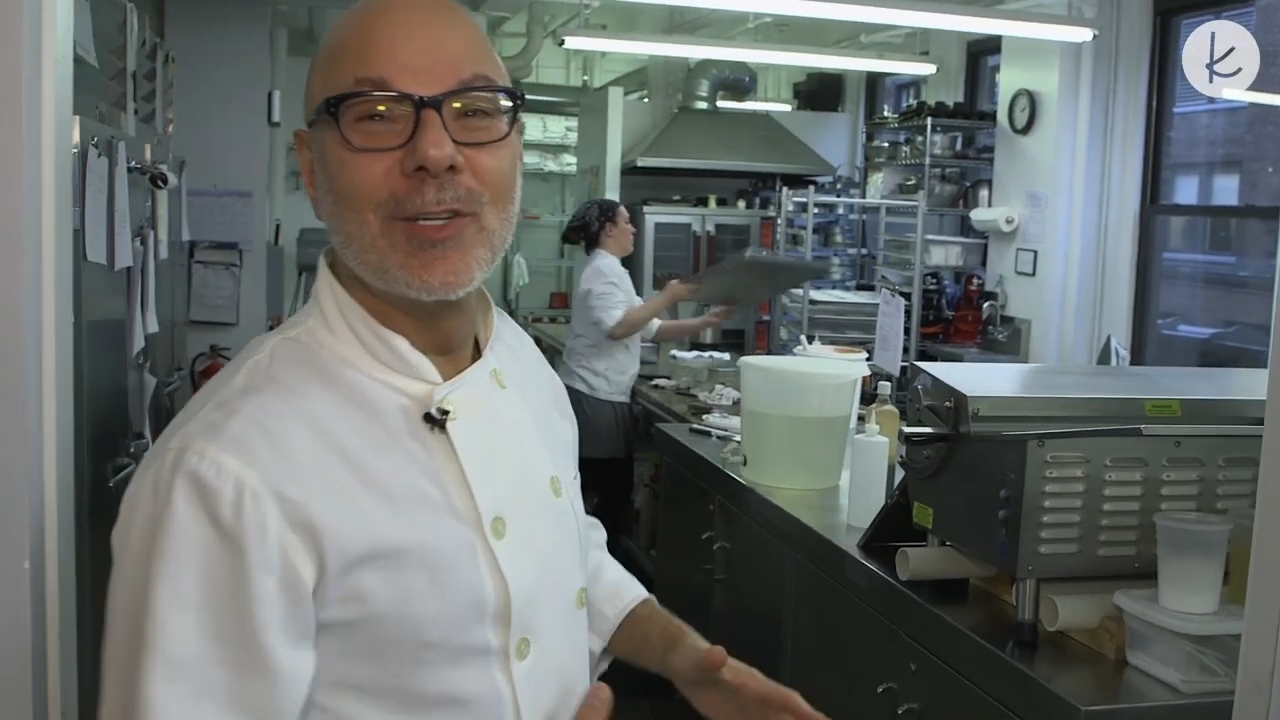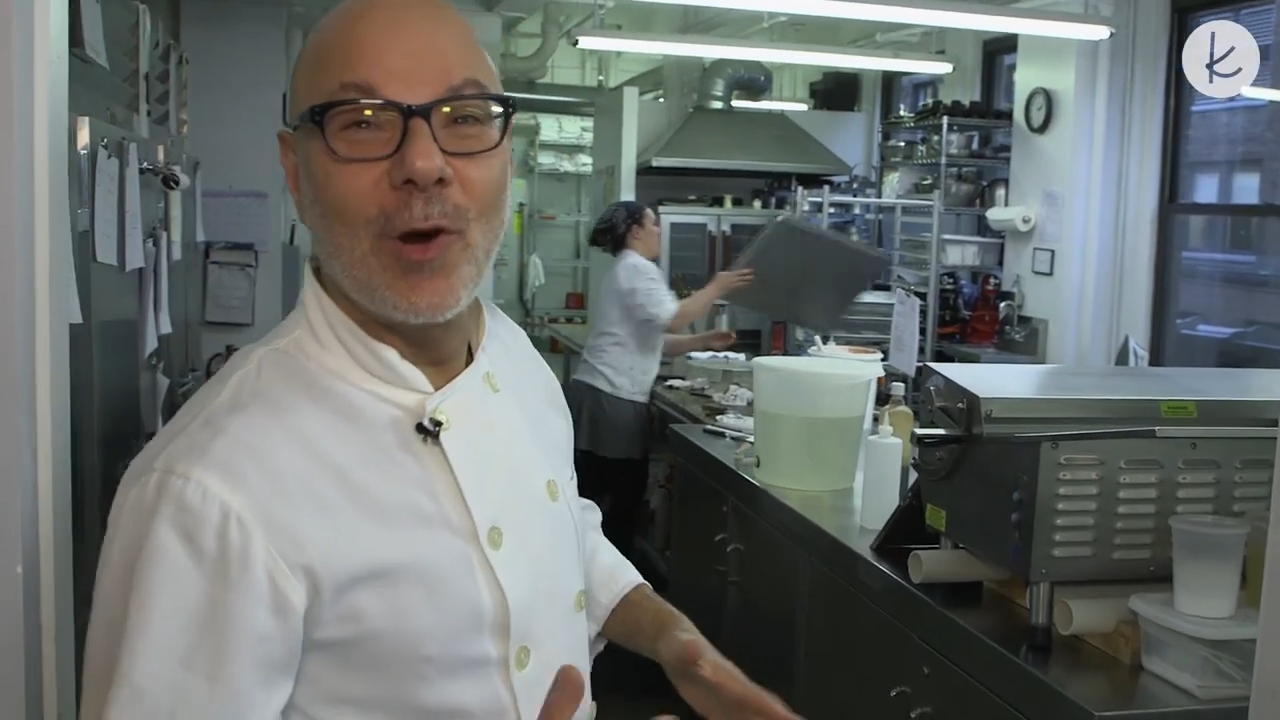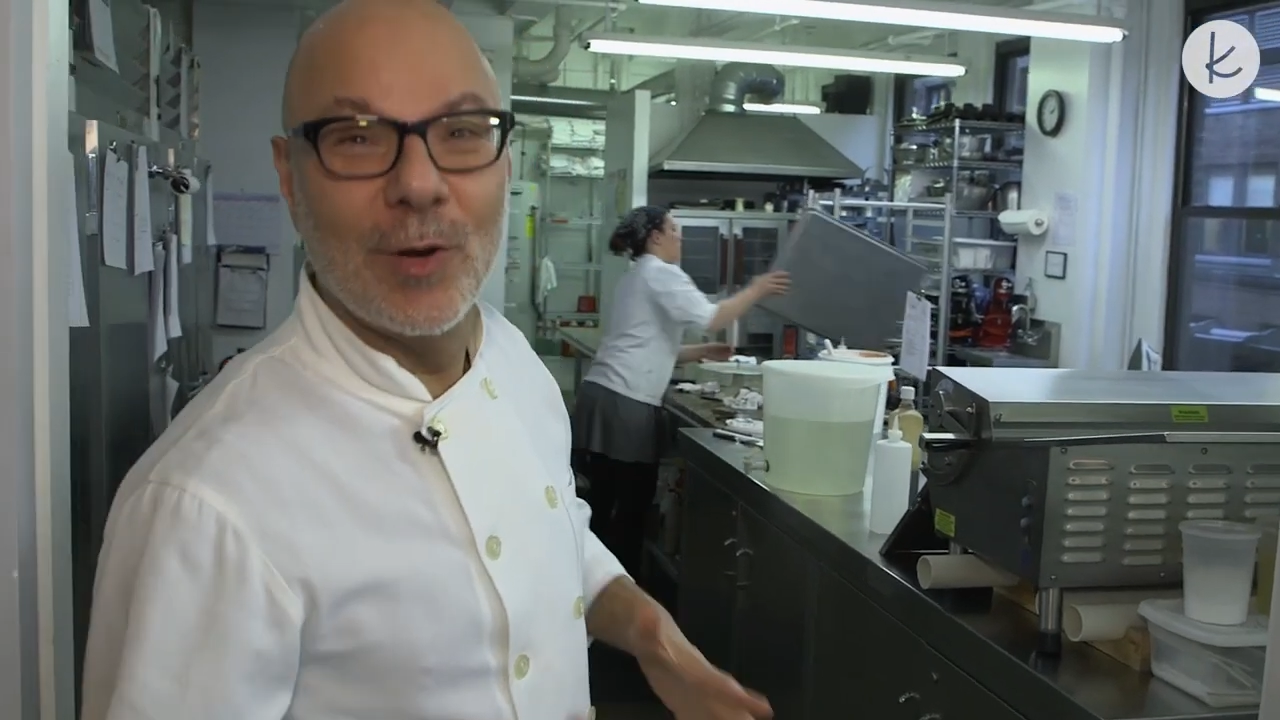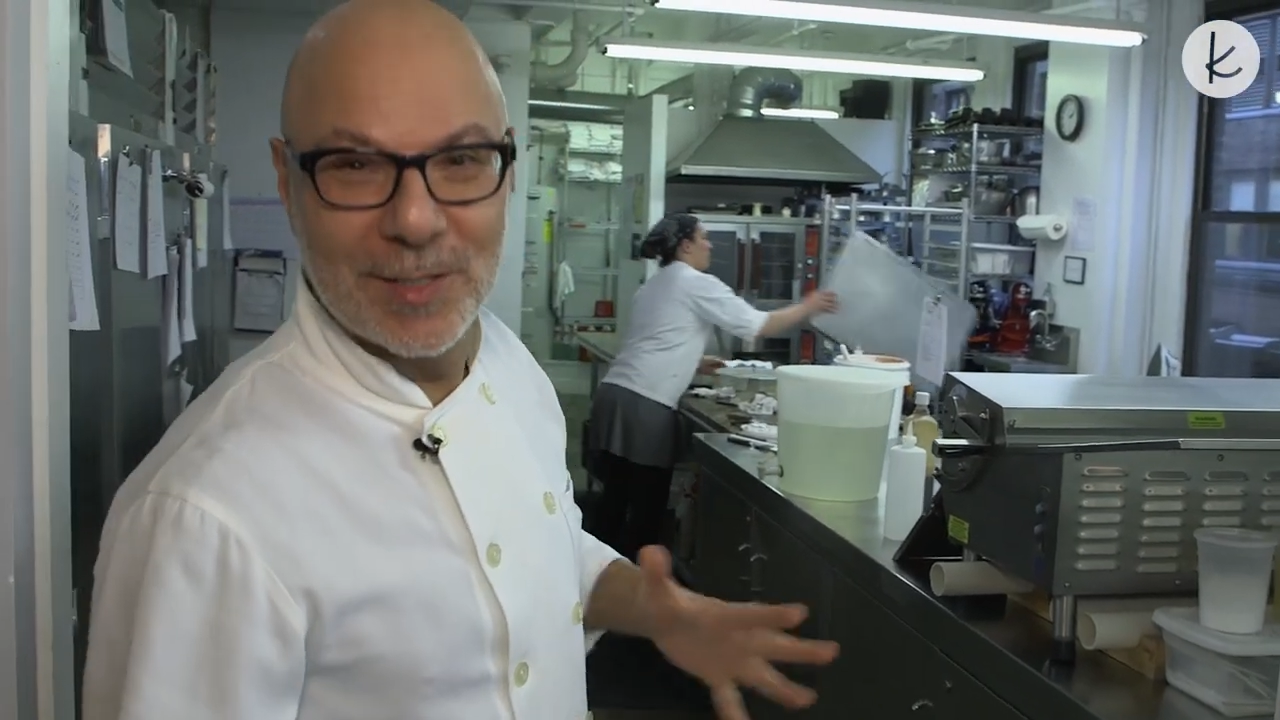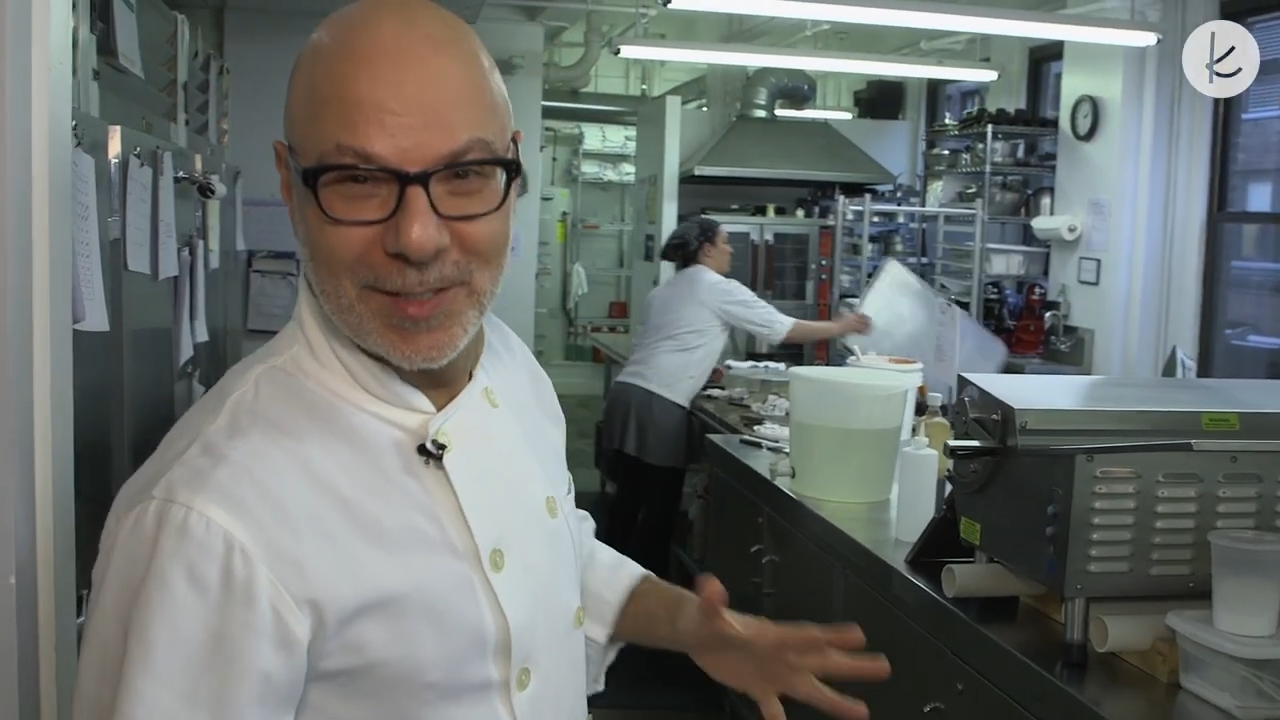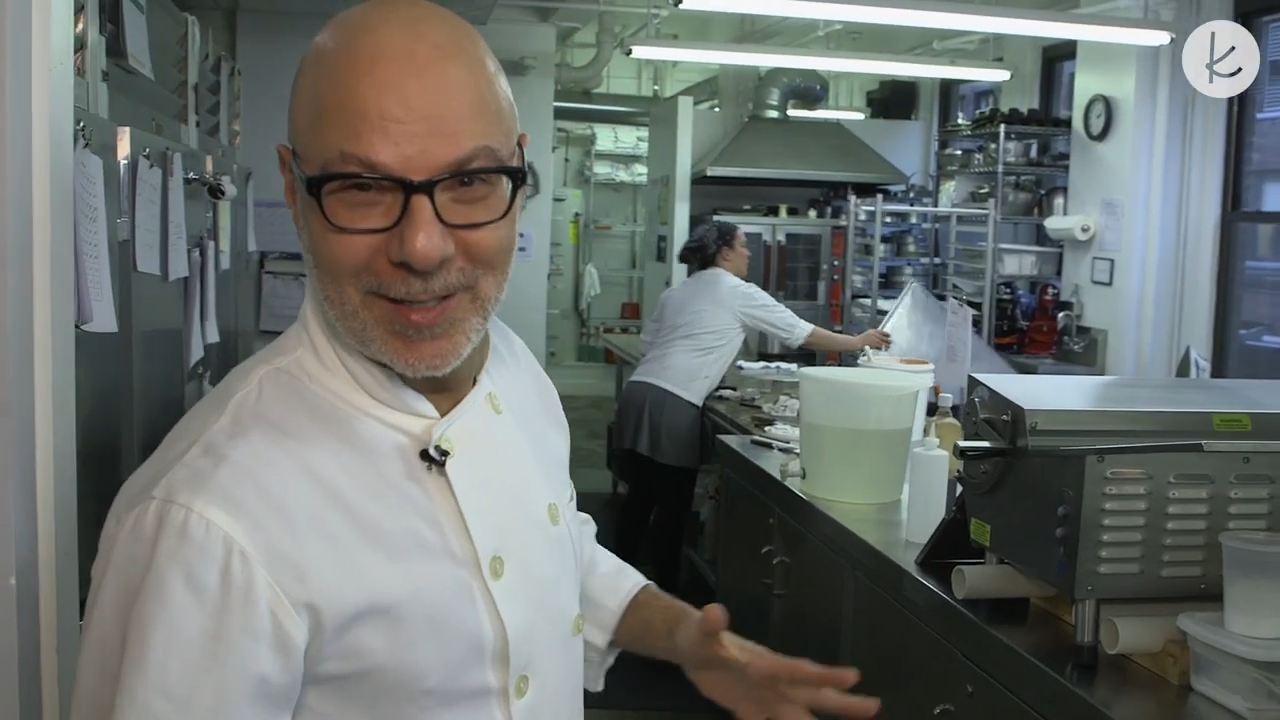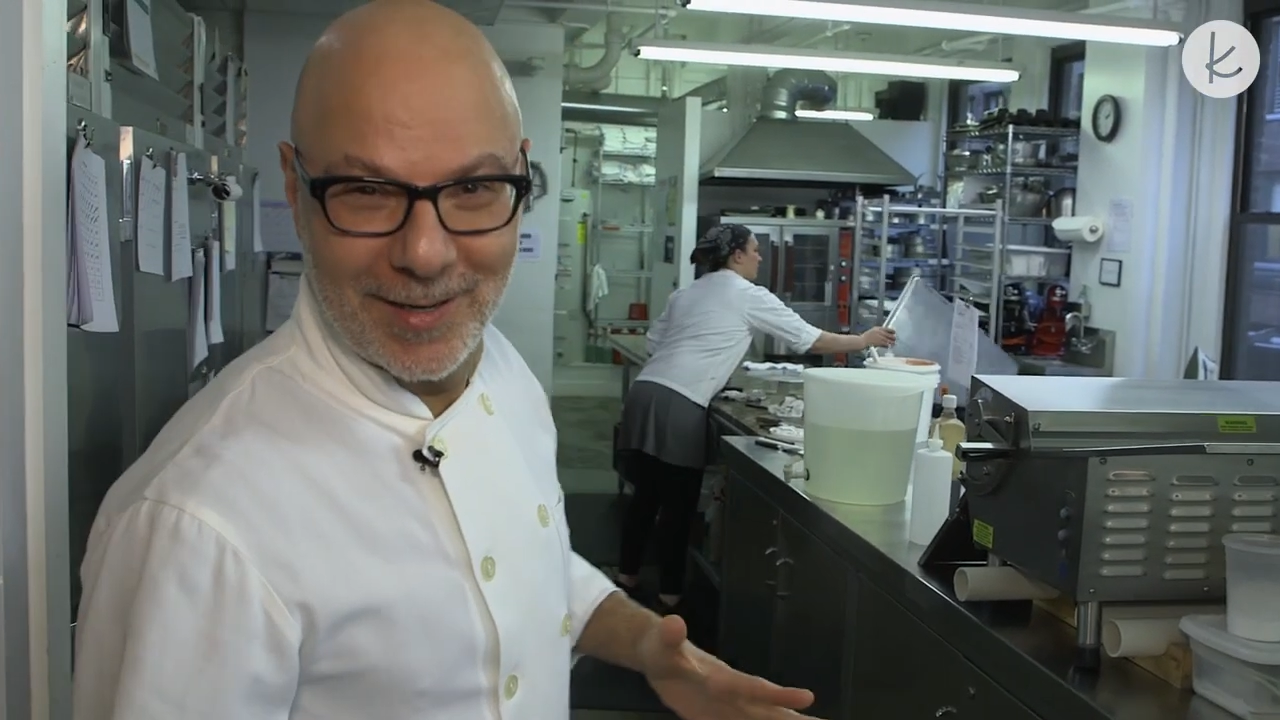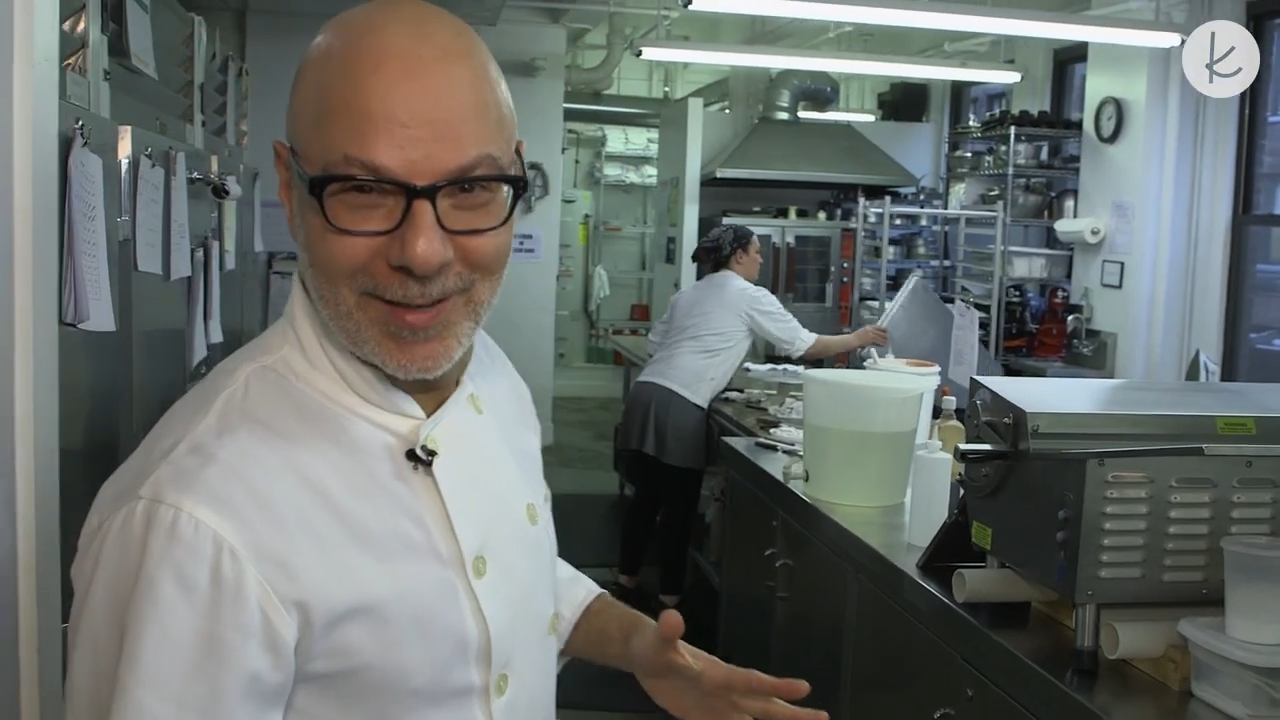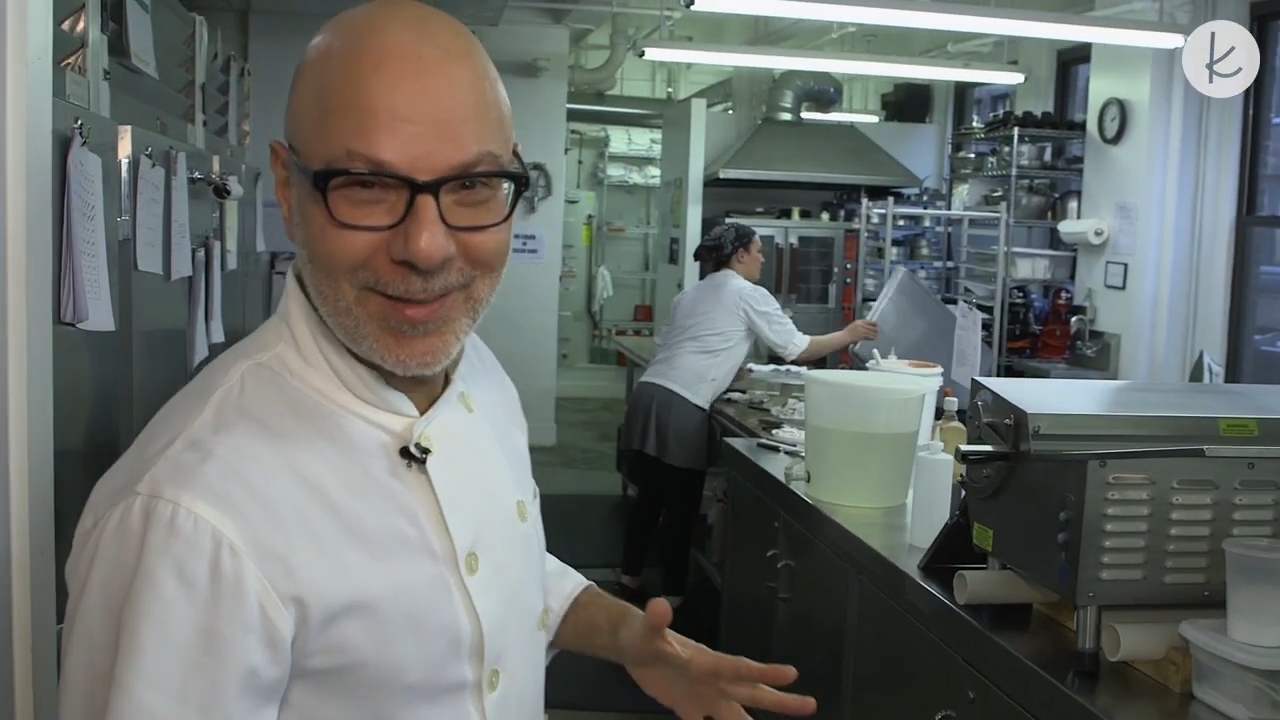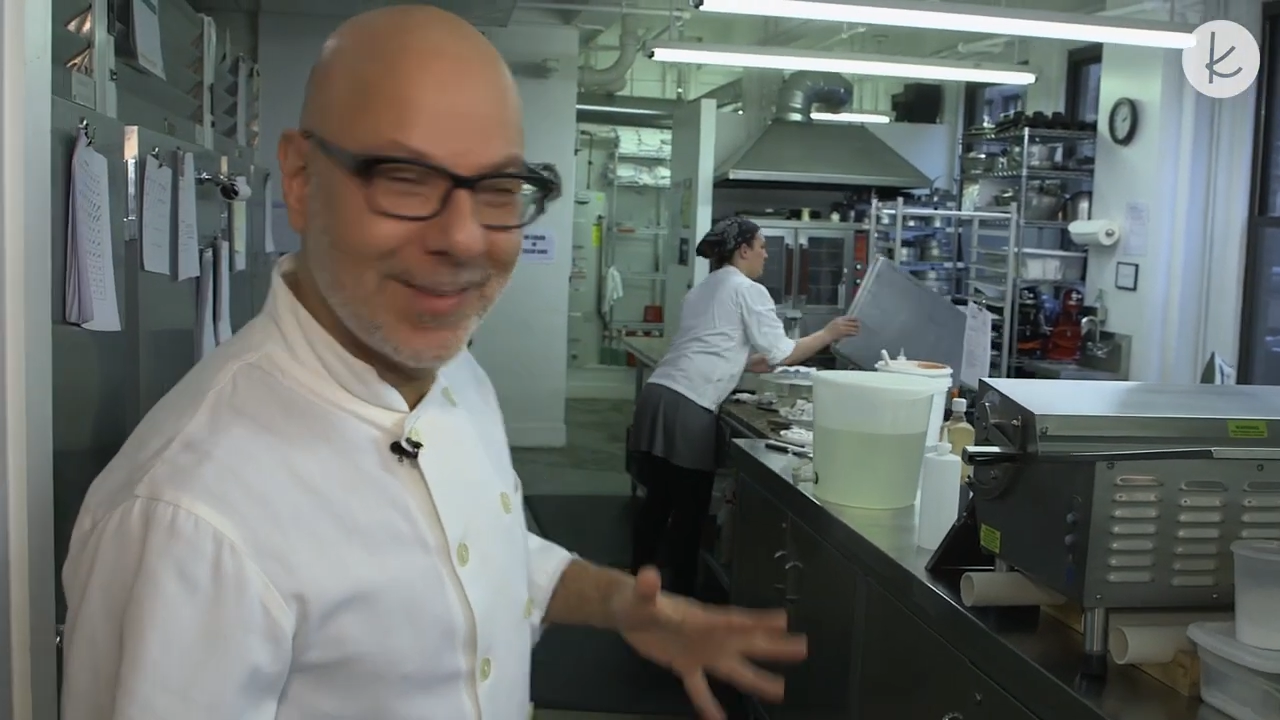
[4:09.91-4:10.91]

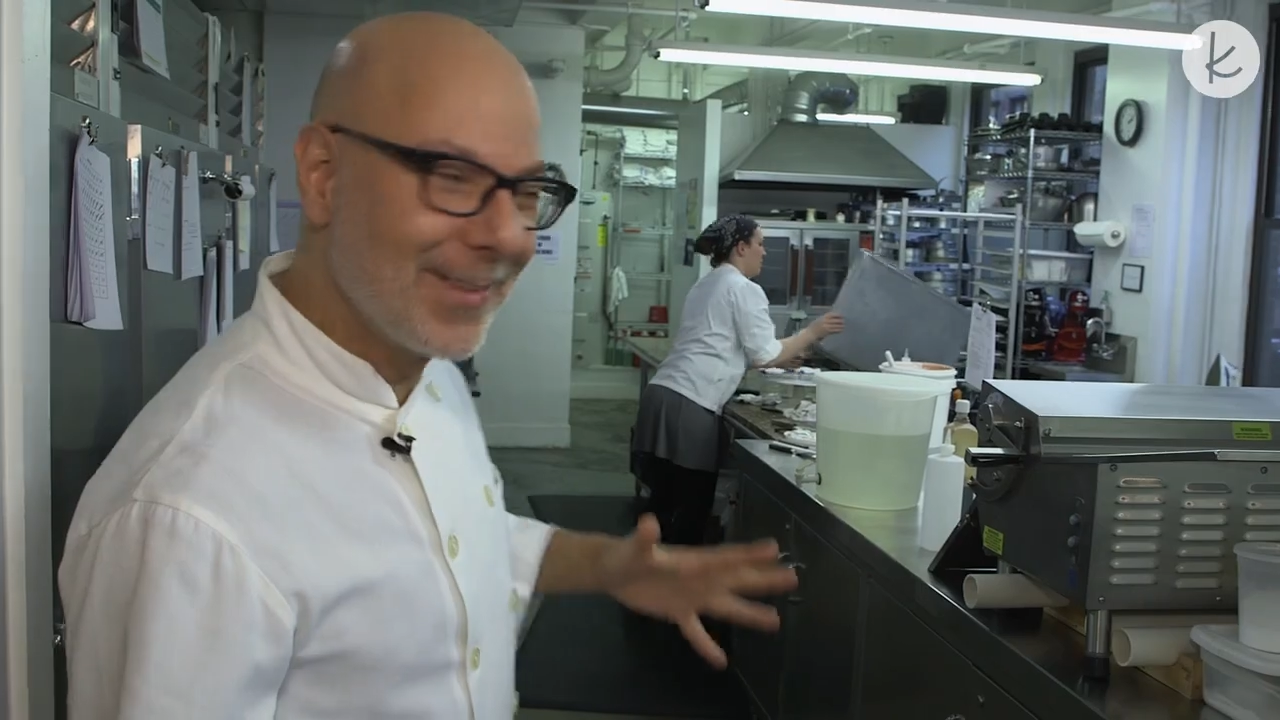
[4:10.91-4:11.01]
noisier.